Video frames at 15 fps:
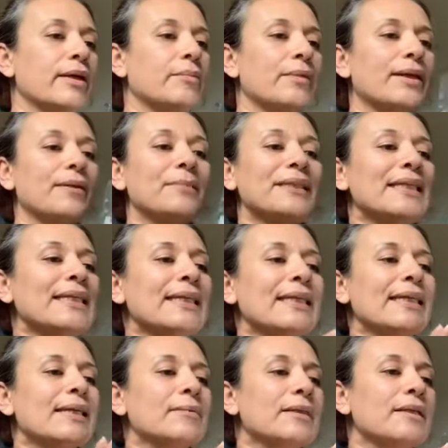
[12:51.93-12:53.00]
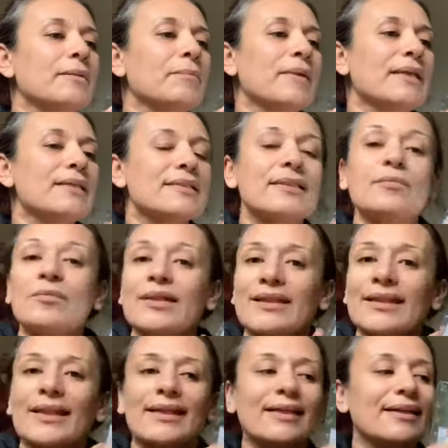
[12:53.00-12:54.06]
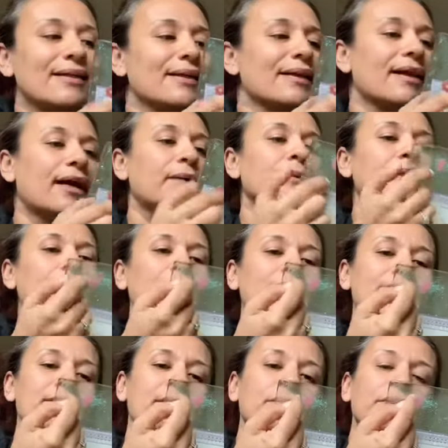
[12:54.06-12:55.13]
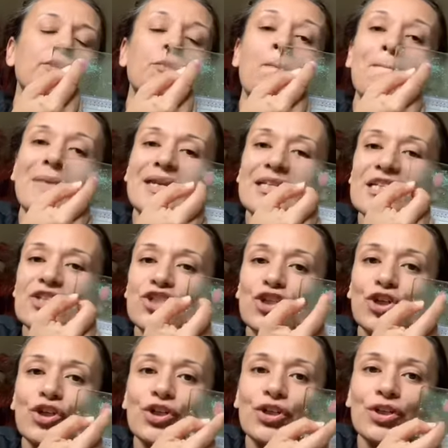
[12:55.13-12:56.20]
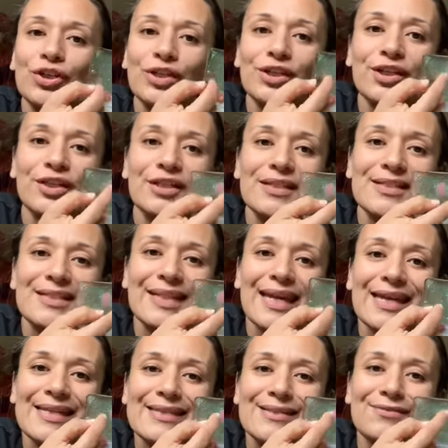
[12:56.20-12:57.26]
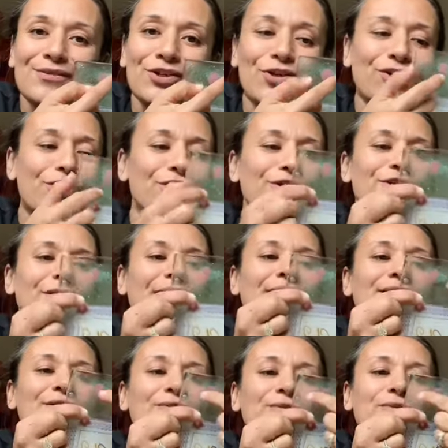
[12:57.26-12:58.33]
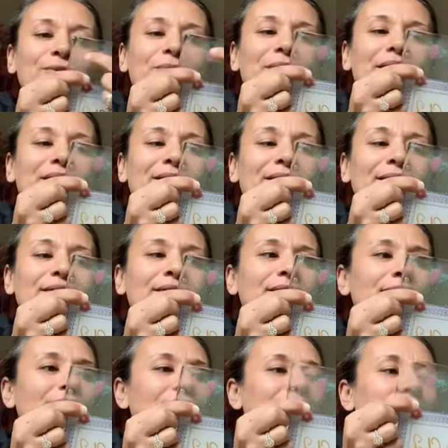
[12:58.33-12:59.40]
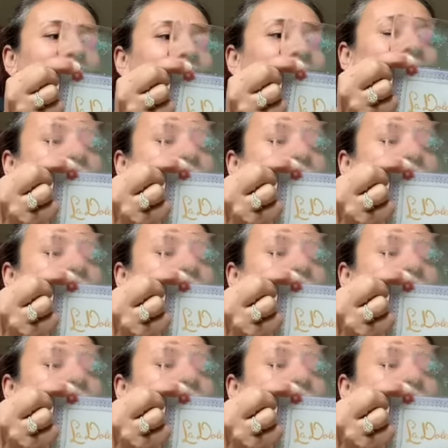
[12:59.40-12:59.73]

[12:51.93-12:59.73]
But I'm thinking I'm gonna make some with I'm gonna make some little miniature skeins of yarn and throw them in there, you know,